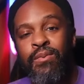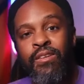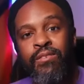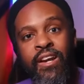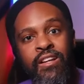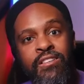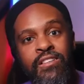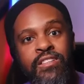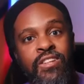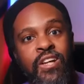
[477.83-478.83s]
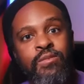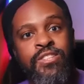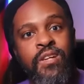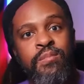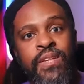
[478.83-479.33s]
pretty regularly. So I would
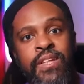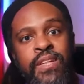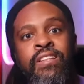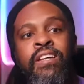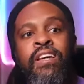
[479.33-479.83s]
jump in.